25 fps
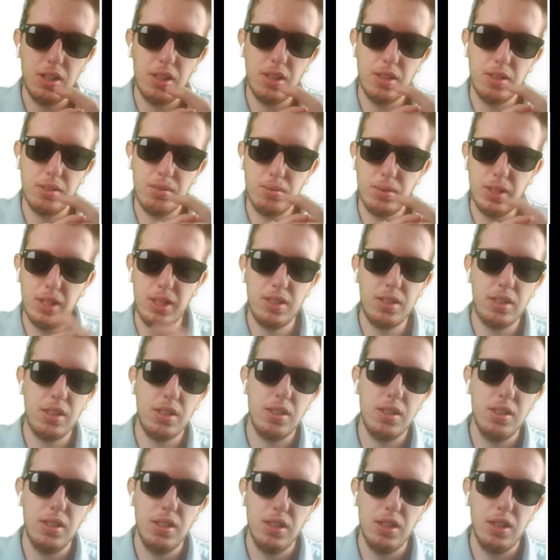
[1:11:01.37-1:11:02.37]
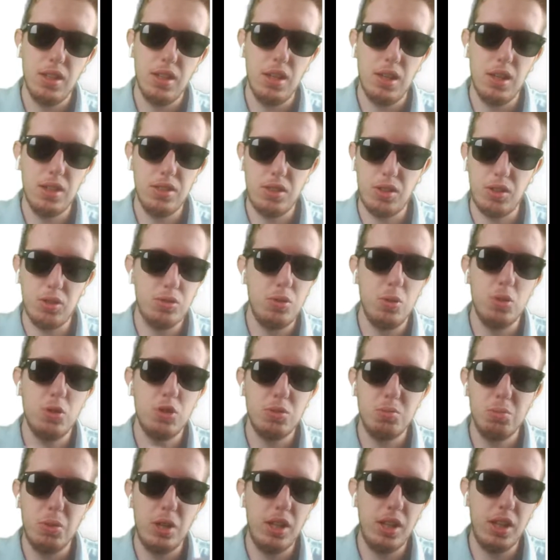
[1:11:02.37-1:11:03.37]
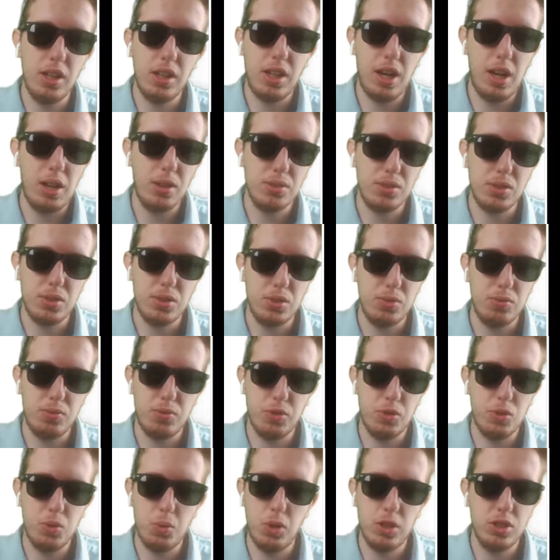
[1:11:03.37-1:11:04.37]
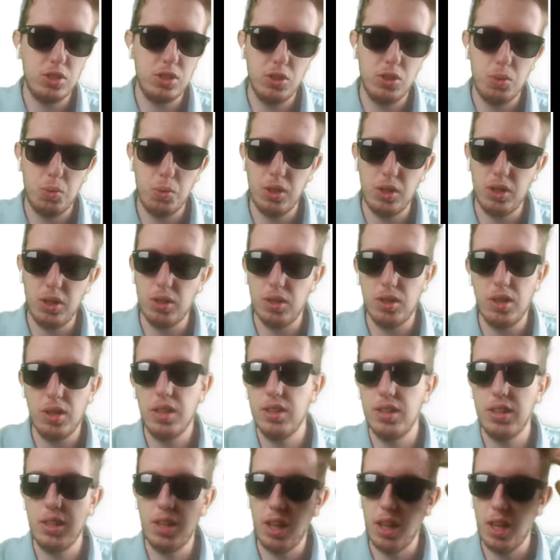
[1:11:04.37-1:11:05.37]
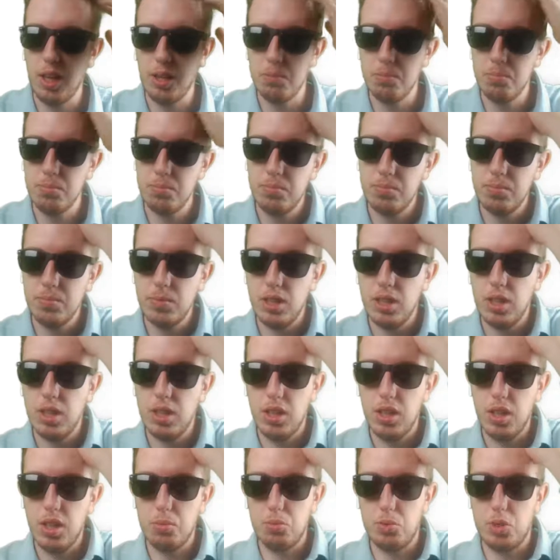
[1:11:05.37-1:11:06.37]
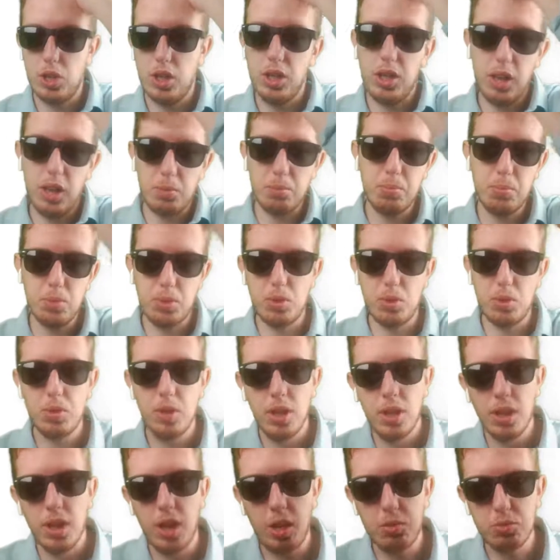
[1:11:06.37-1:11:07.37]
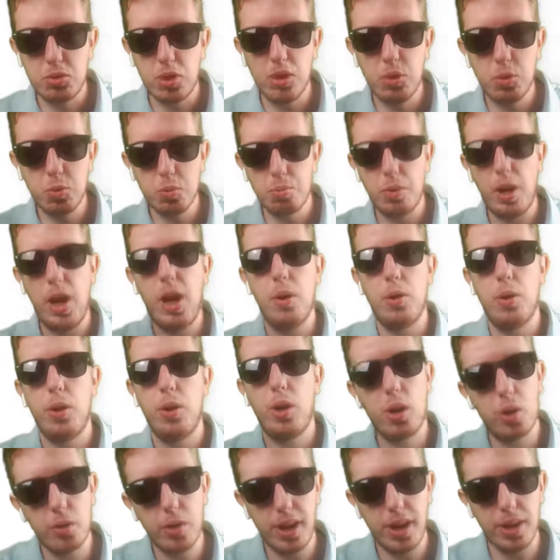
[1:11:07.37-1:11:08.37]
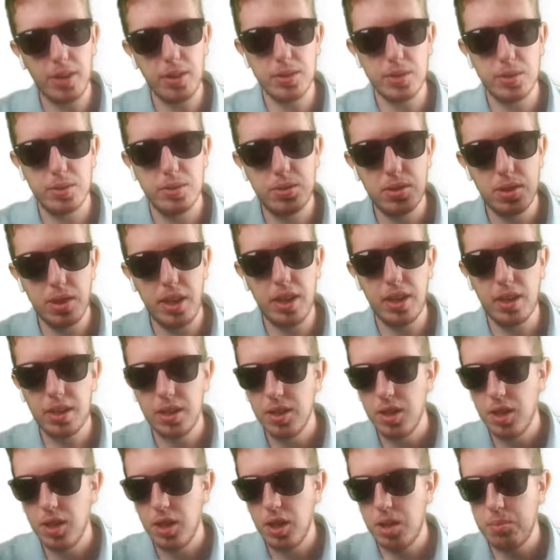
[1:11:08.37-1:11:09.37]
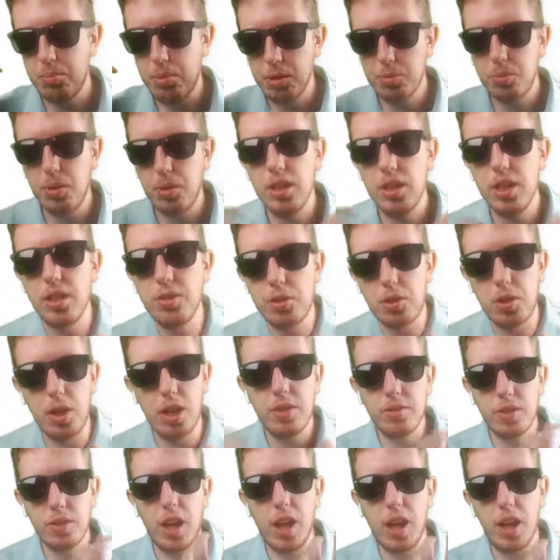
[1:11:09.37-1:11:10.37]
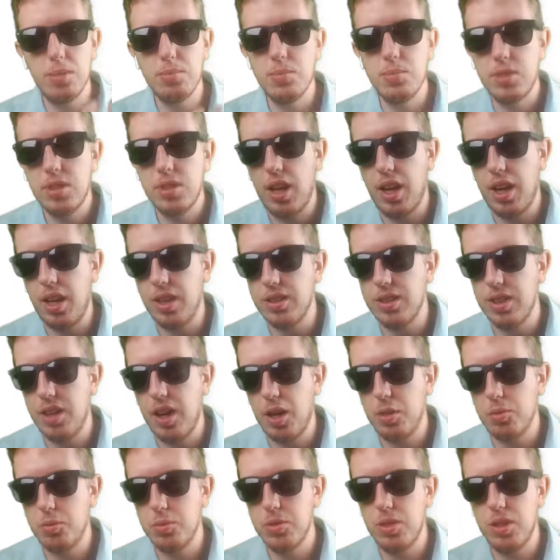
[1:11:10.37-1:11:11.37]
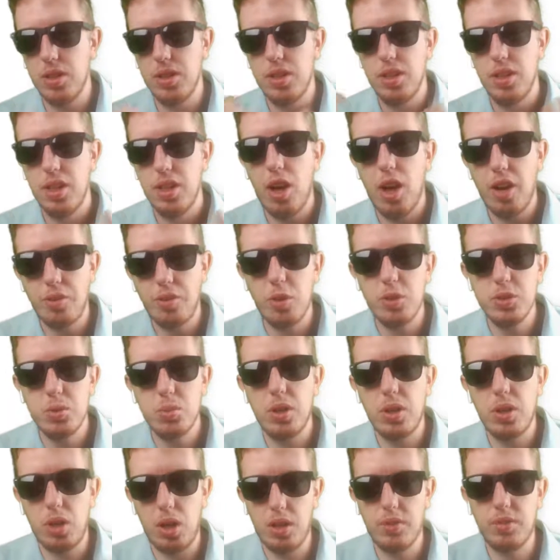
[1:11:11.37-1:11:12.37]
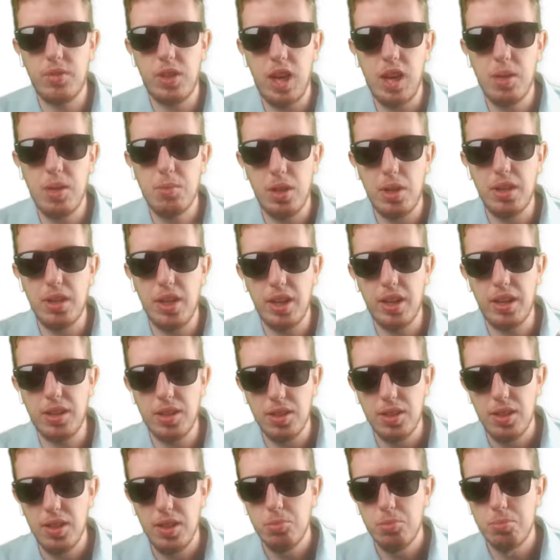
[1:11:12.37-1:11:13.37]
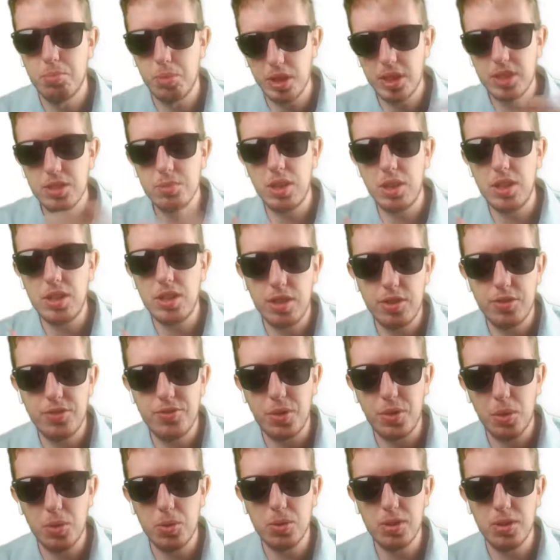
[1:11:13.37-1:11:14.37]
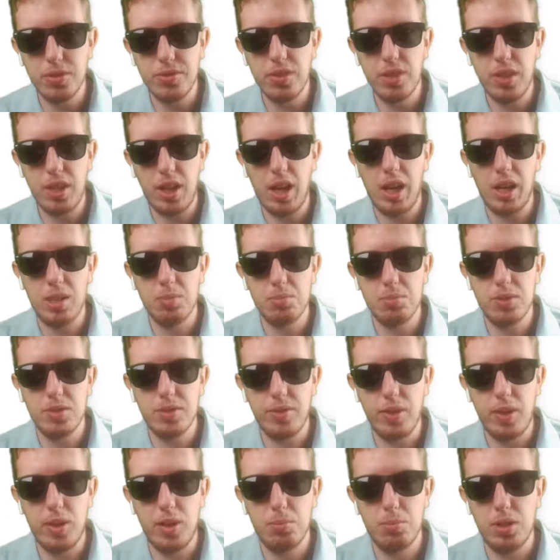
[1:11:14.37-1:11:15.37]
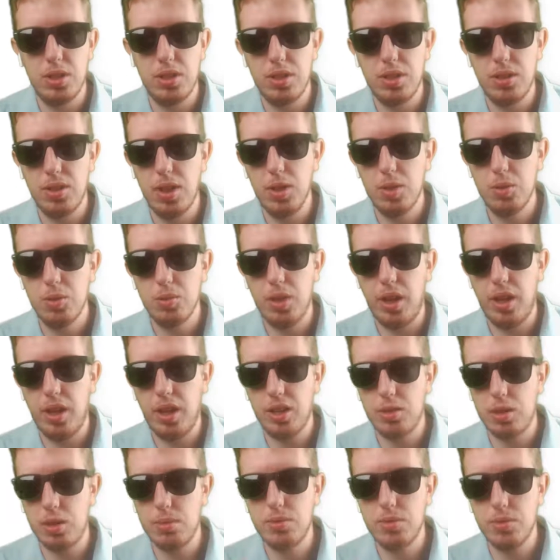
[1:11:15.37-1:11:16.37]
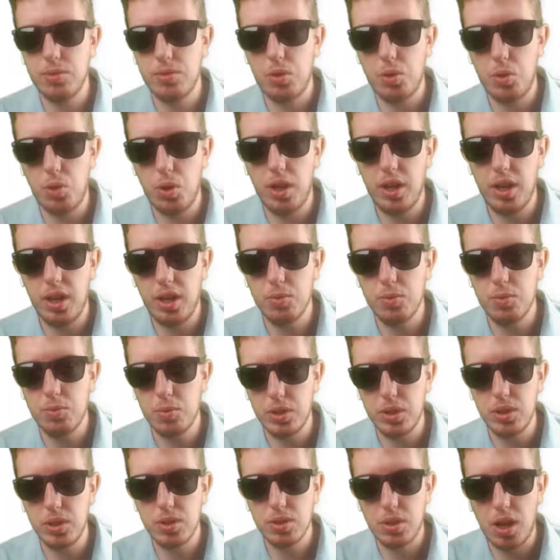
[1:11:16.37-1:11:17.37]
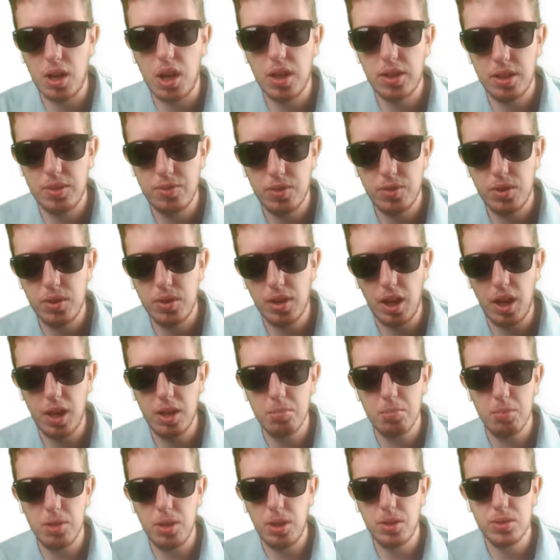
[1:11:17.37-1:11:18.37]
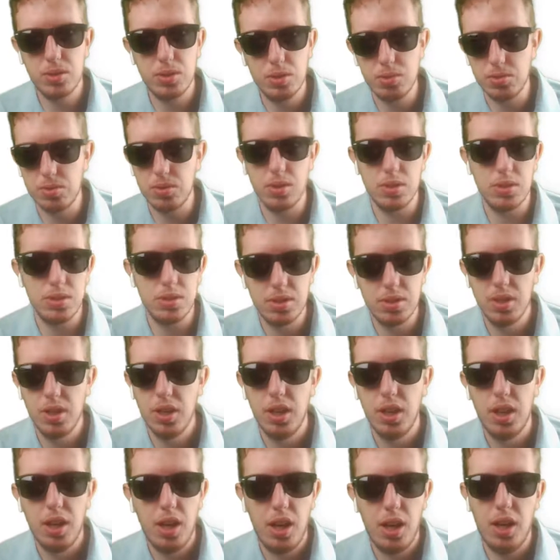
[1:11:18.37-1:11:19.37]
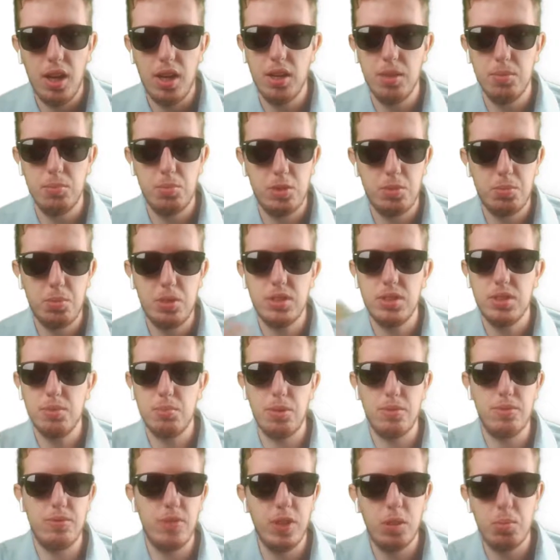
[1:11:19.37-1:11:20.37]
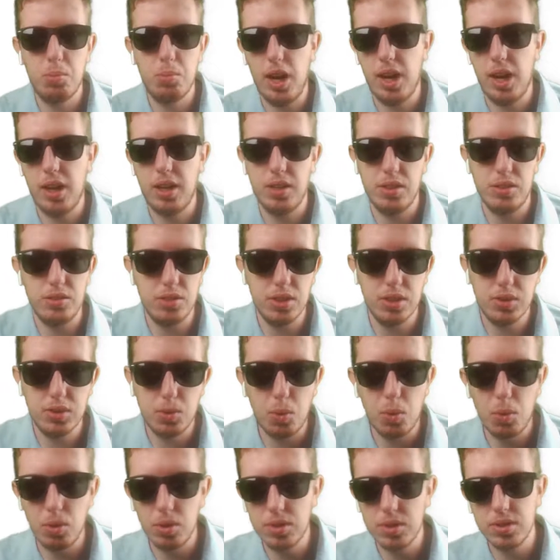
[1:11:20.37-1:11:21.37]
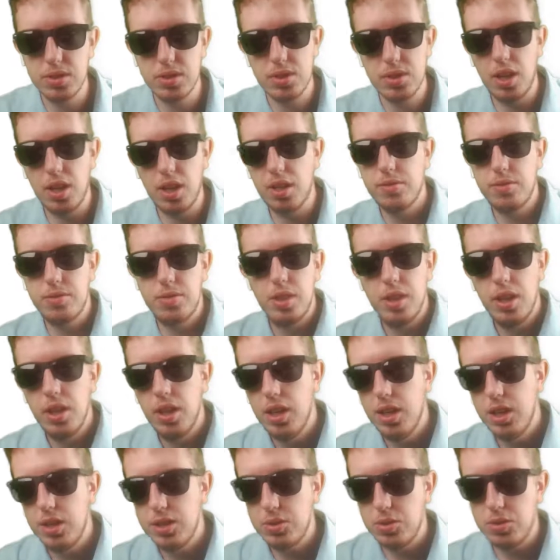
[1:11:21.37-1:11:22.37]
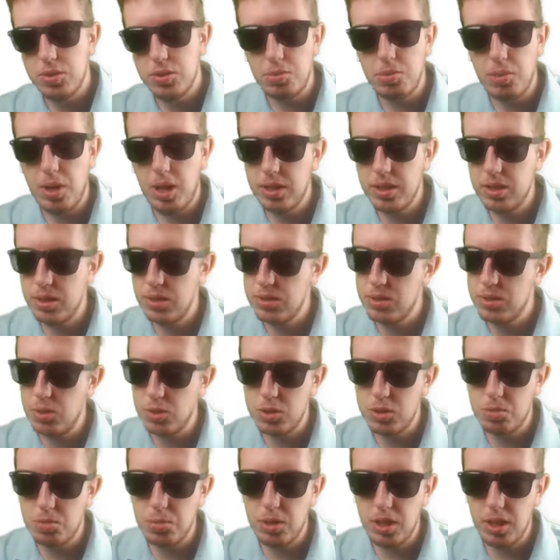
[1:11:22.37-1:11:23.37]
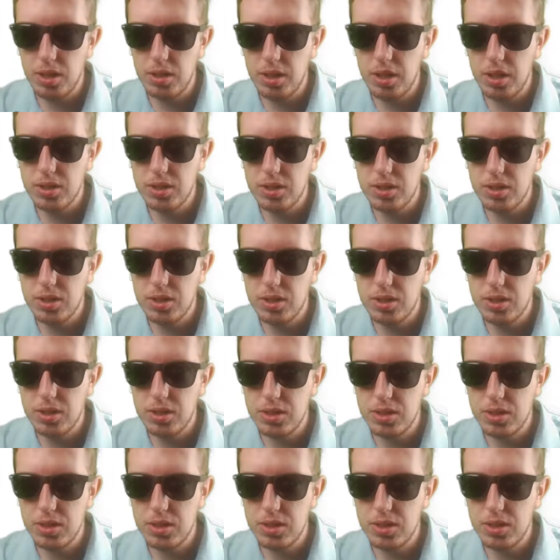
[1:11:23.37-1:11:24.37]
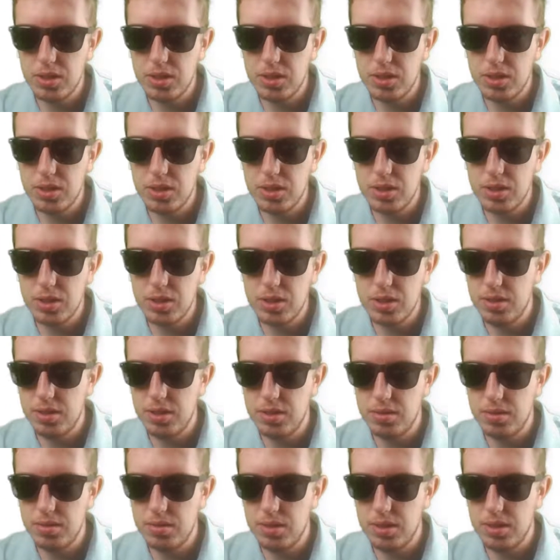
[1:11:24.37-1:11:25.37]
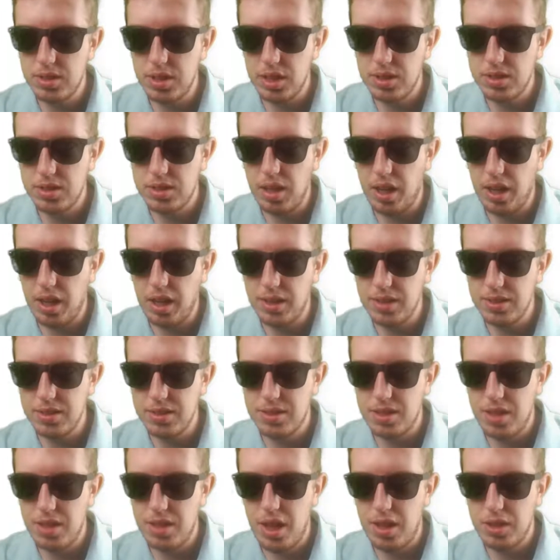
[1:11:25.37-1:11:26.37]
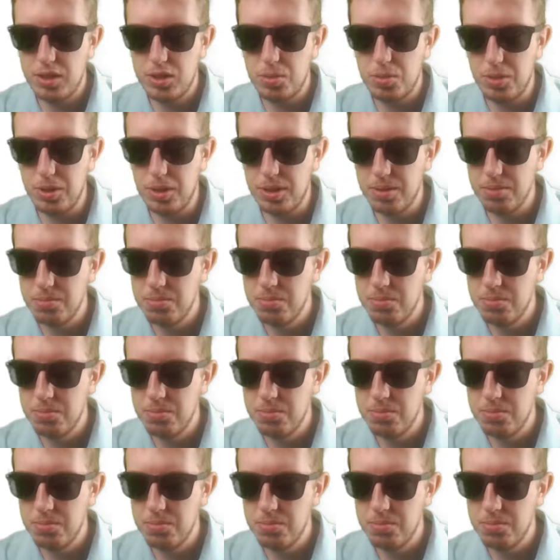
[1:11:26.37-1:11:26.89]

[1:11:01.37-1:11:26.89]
link to your social media accounts for Twitch or Twitter in the game. I'm trying to empower creators. Like people, I love creative games, and I've always wanted a creative game that like brings me into the fold of the game's development. You know, like in terms of creating real content for the game, but also just expressing my feedback on Discord and stuff. So as a reminder, social media links are all up here in the settings button, and it's like settings/Twitter,